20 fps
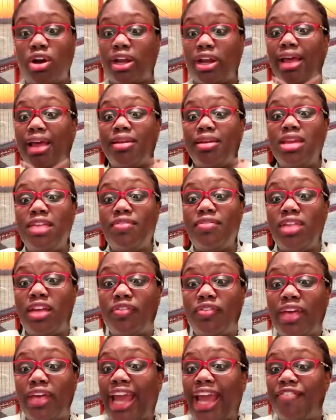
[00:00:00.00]
and even if,
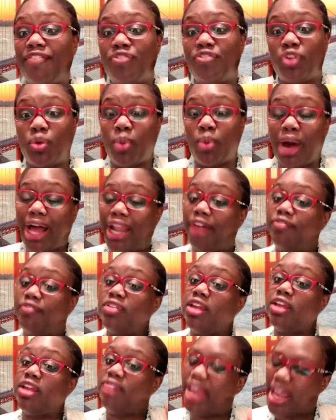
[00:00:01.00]
and after a while, after
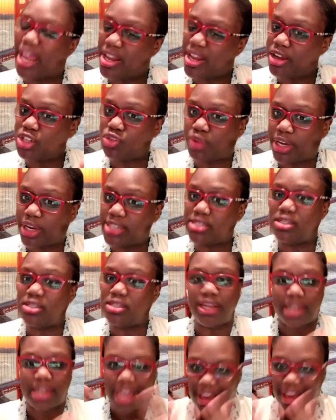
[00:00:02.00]
you've gained your trust, you
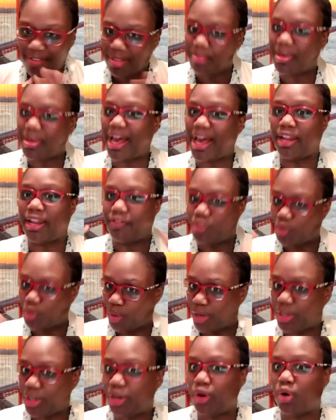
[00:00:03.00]
can have them kind of do
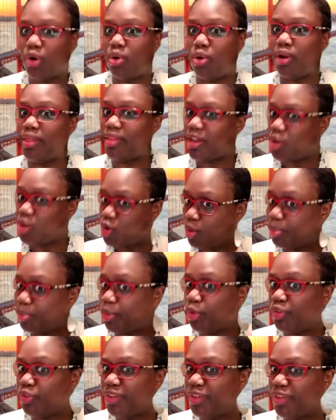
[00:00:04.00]
it on your own, and then you
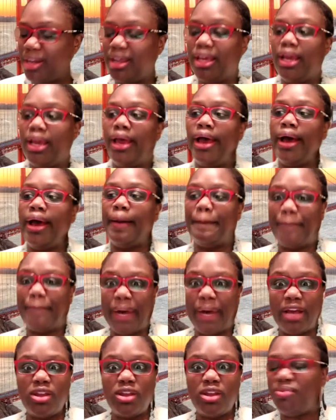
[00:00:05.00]
approve it.
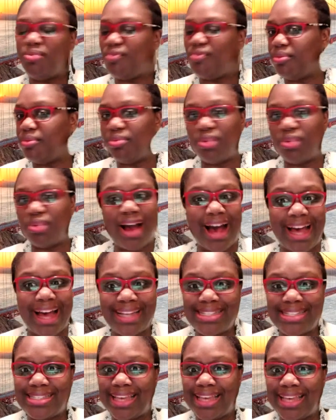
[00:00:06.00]
But
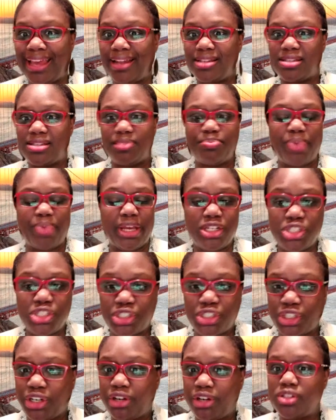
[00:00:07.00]
content,
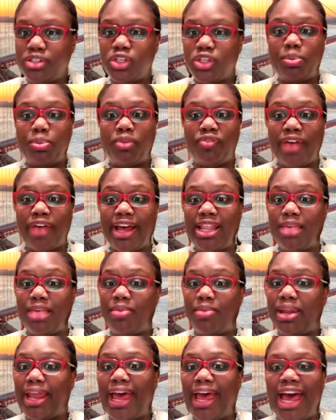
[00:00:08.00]
pictures, you provide them
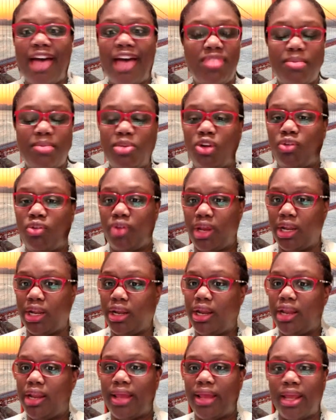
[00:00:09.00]
and have them create
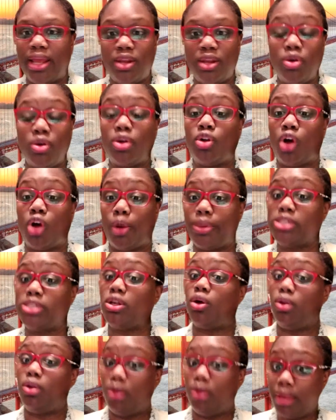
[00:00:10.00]
it, and then you can always
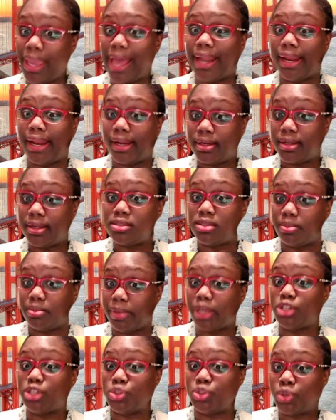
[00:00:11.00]
go look at it to
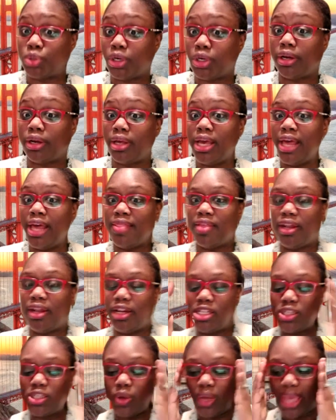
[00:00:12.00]
make sure that
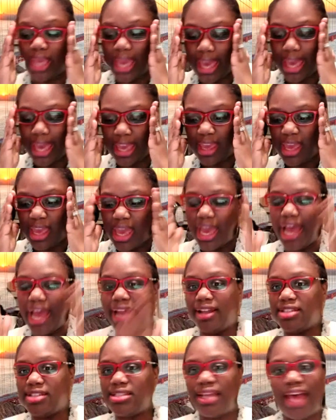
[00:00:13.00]
it's okay,
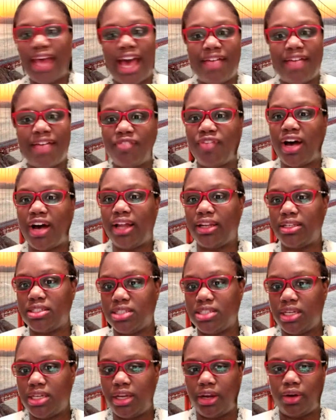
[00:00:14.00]
and just have a
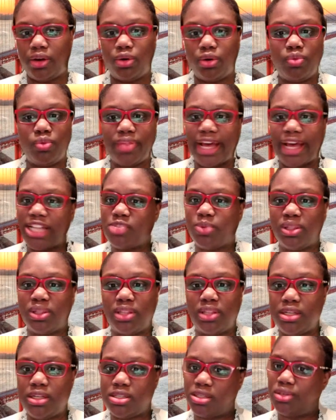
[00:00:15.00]
volunteer who that's what
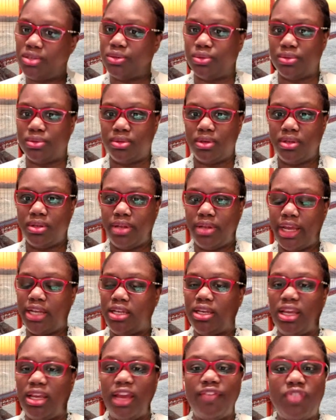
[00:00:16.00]
they do. They
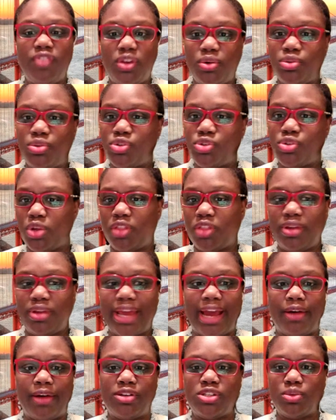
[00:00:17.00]
give you 2 to 3
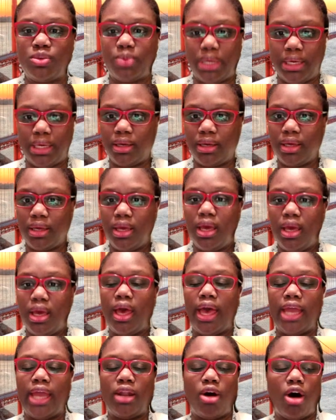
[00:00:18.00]
hours a week.
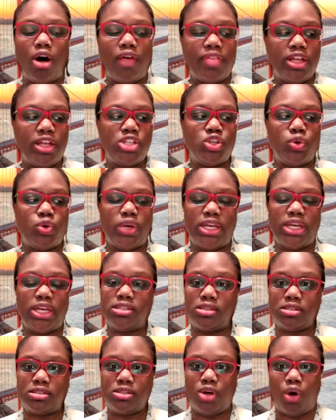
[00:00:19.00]
And all they're doing is
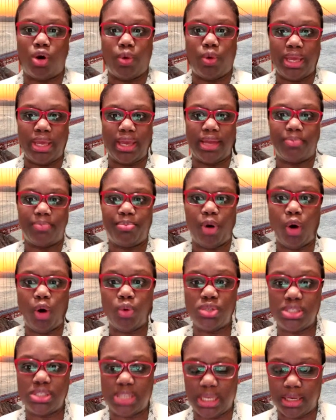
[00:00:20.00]
just going and
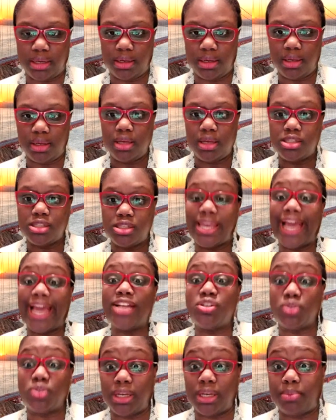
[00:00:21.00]

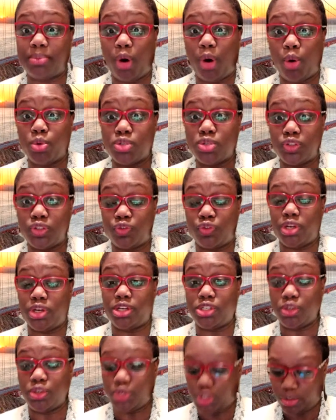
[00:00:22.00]
scheduling posts for your
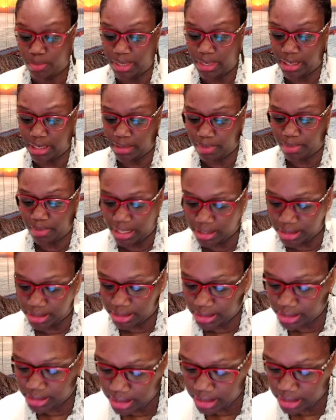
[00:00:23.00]
social media pages.